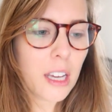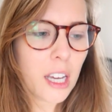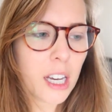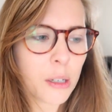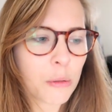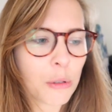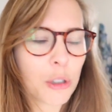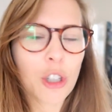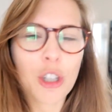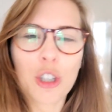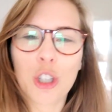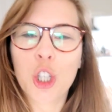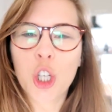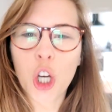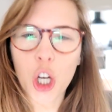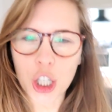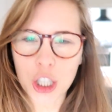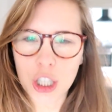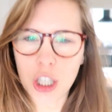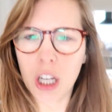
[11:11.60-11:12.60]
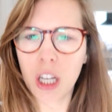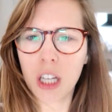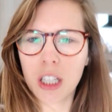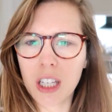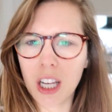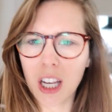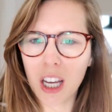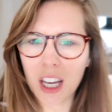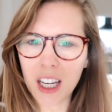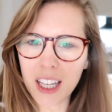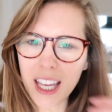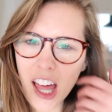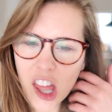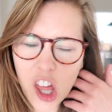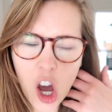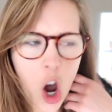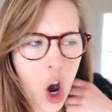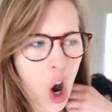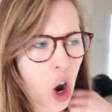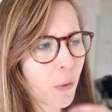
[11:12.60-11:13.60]
And it was just good to get
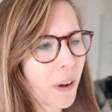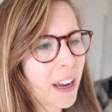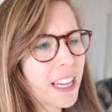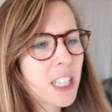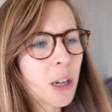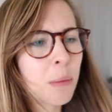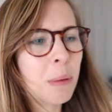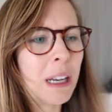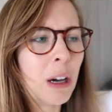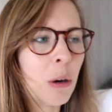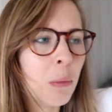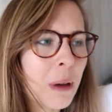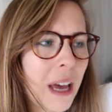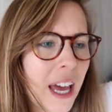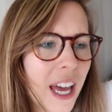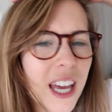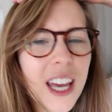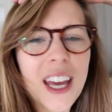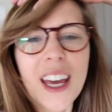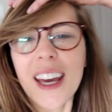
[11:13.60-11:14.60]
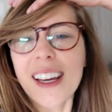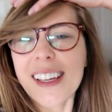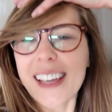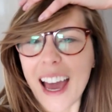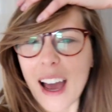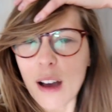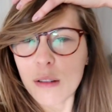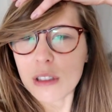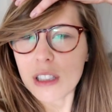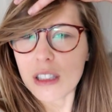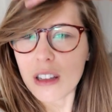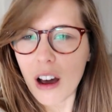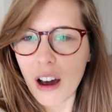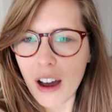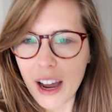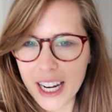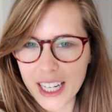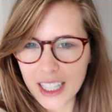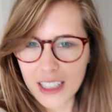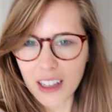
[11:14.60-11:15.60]
the heart rate up a little bit, get
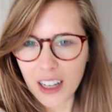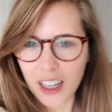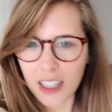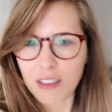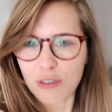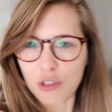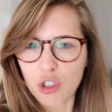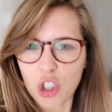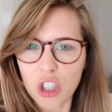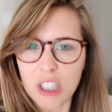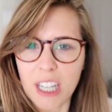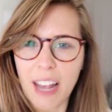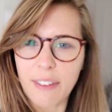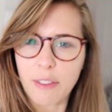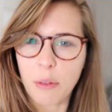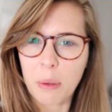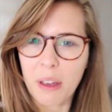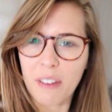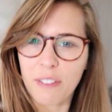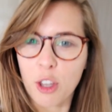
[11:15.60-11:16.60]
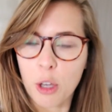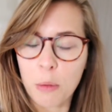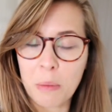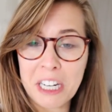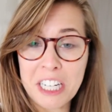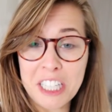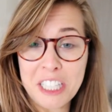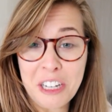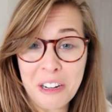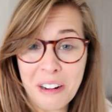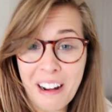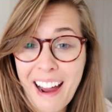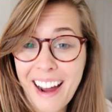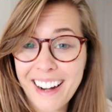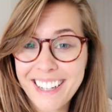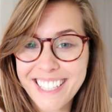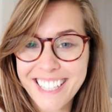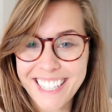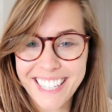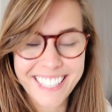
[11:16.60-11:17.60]
outside and just have a bit of human
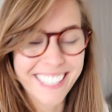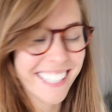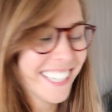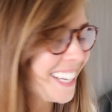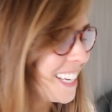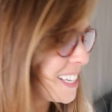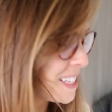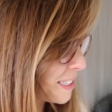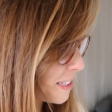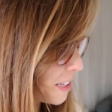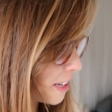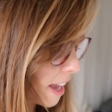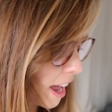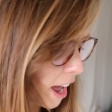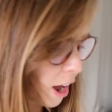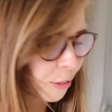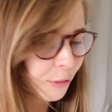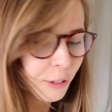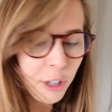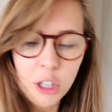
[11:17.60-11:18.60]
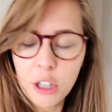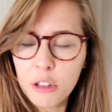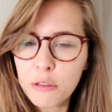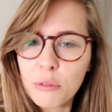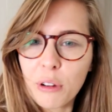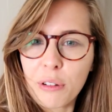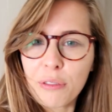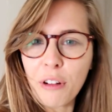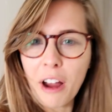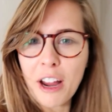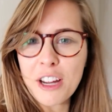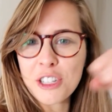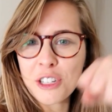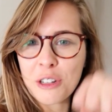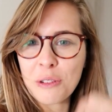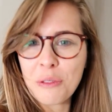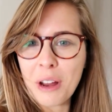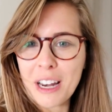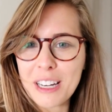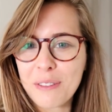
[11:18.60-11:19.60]
interaction. So yeah, I feel
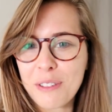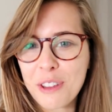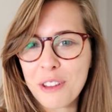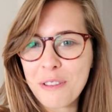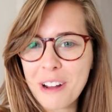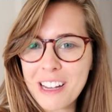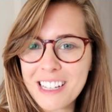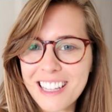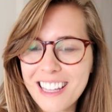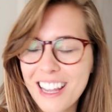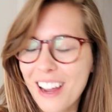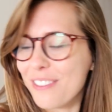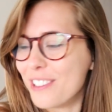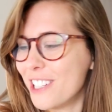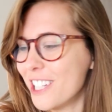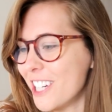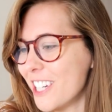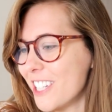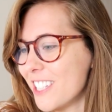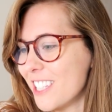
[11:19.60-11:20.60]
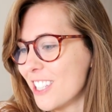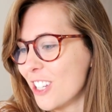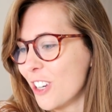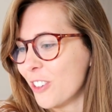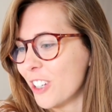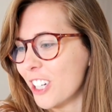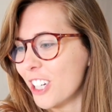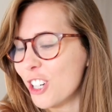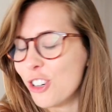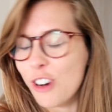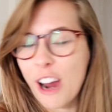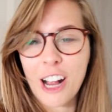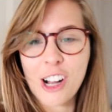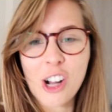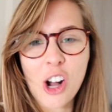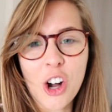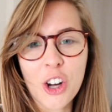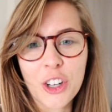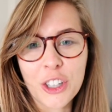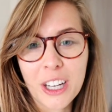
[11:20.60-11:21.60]
refreshed and ready for the rest of the afternoon. So I'm going to
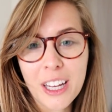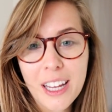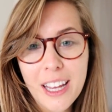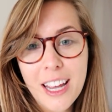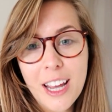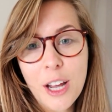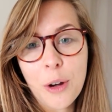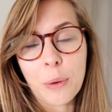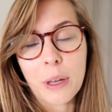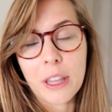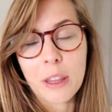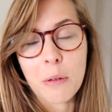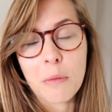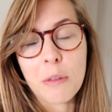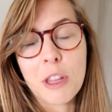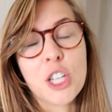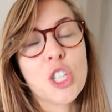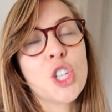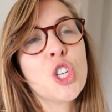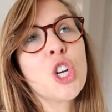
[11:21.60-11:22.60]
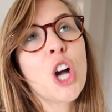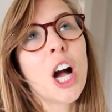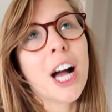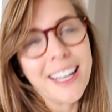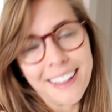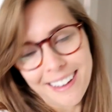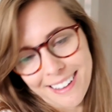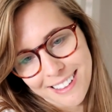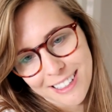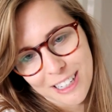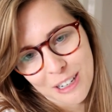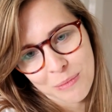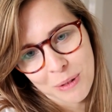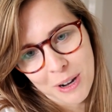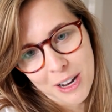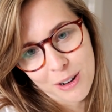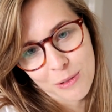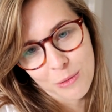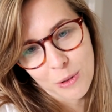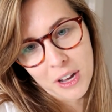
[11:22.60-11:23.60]
crack on with the gigantic
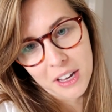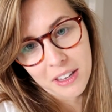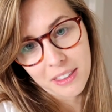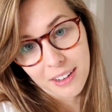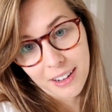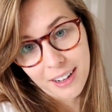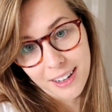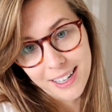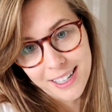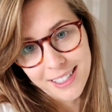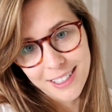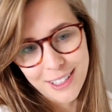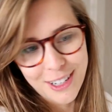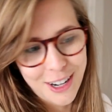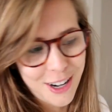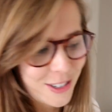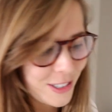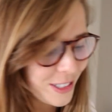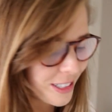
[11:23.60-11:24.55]
pile of work that I need to do.